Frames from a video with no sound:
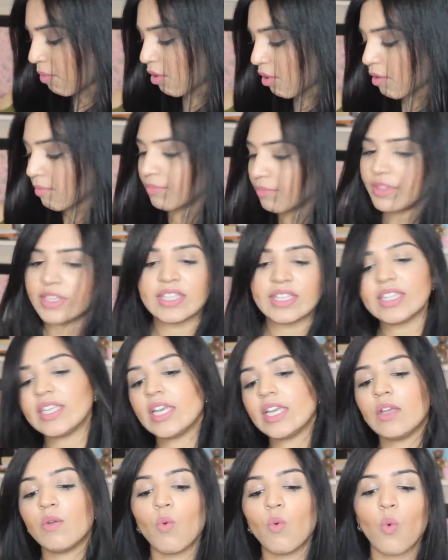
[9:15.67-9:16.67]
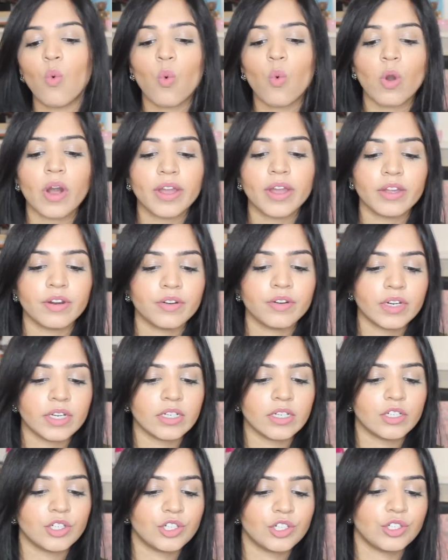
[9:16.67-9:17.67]
pop the wire
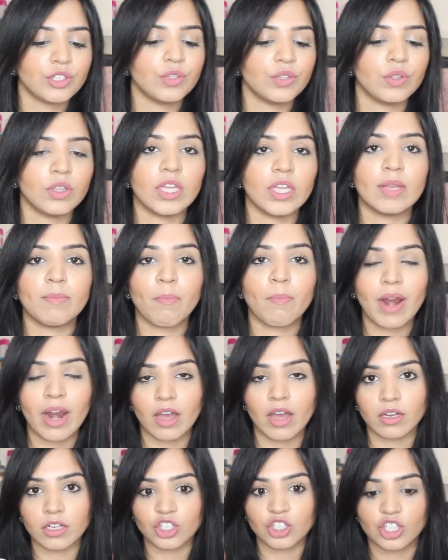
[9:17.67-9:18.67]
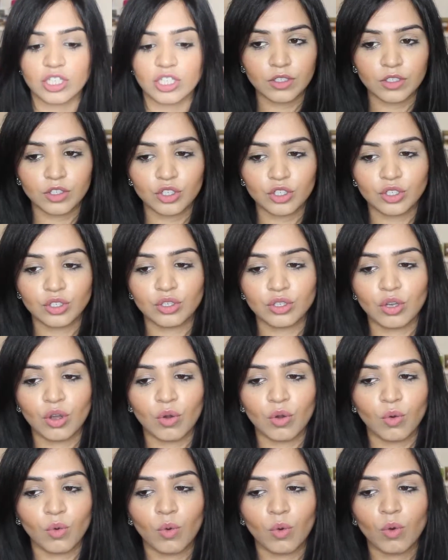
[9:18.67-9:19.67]
into the plug.
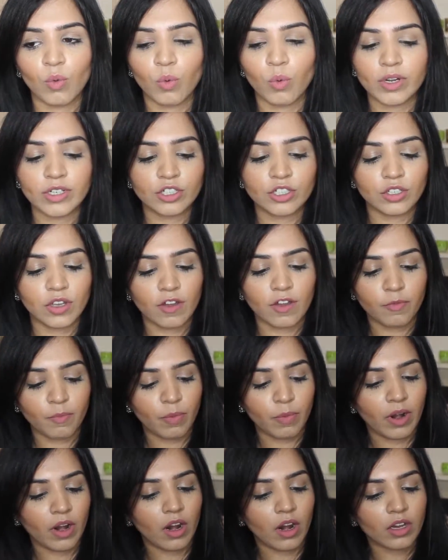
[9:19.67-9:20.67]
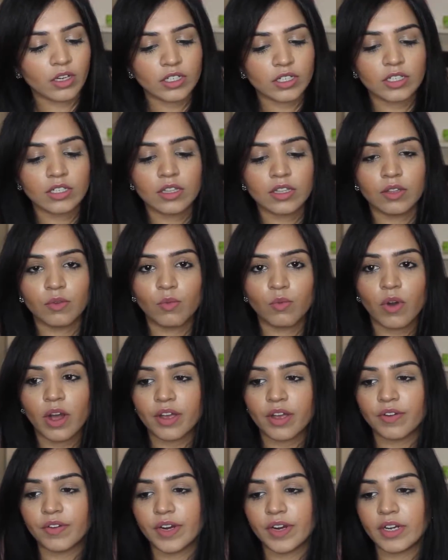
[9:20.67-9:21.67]
So once you have plugged the
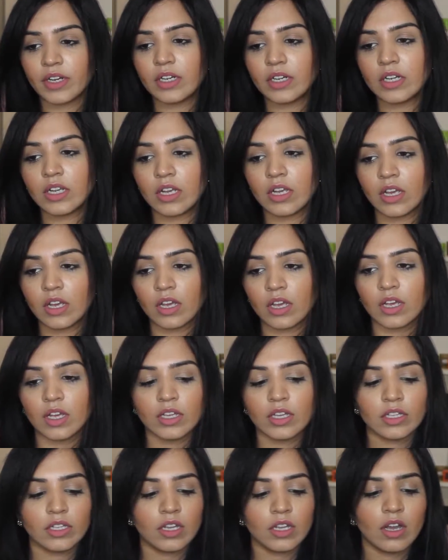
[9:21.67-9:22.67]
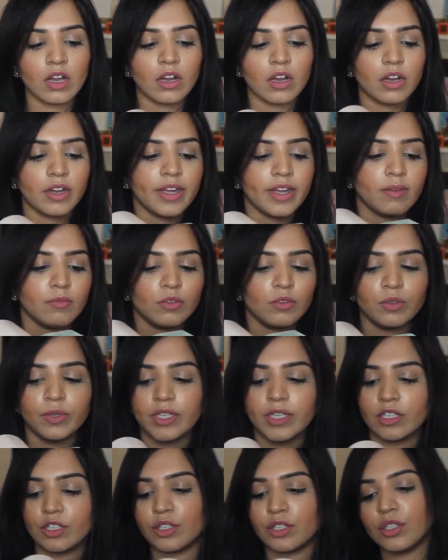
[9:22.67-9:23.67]
wire in, I am
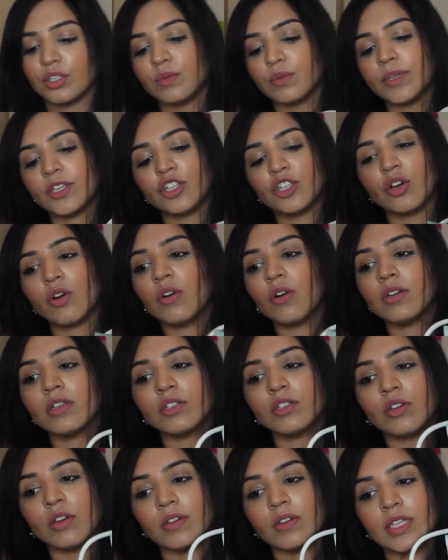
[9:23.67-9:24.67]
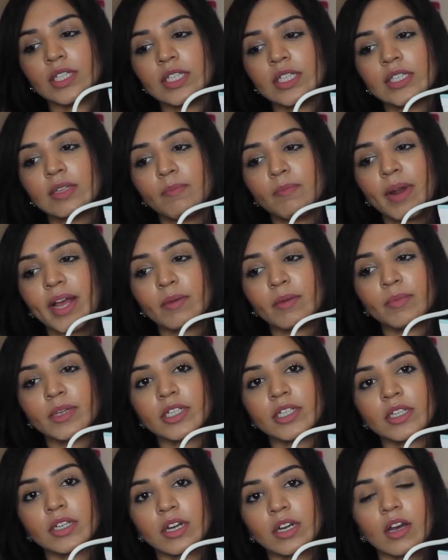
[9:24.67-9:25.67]
going to switch it on. So this is the black
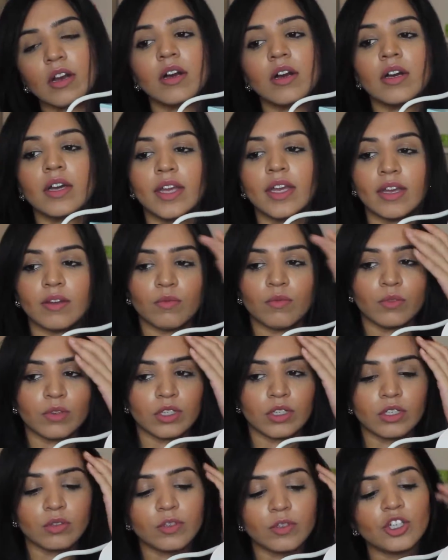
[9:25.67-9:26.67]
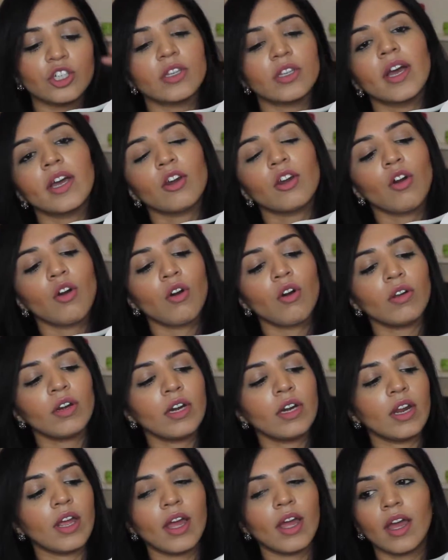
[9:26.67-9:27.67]
button. I would switch that
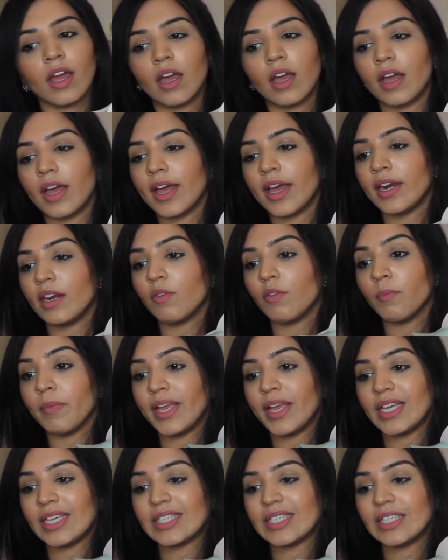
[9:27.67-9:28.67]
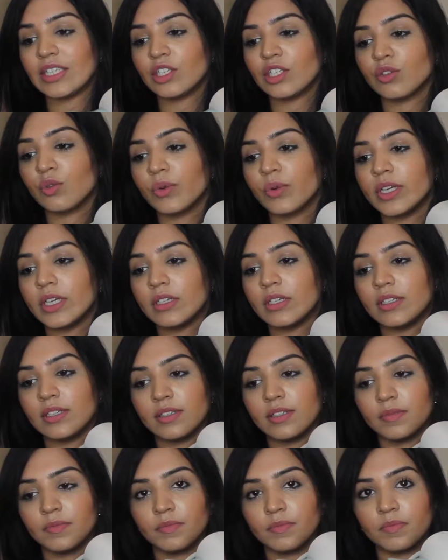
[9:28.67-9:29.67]
on, and it makes this
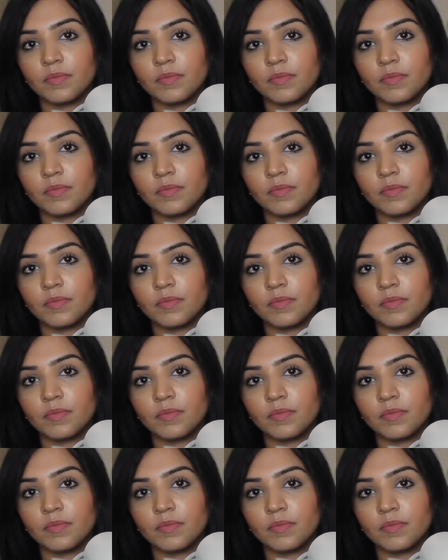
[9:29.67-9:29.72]
noise.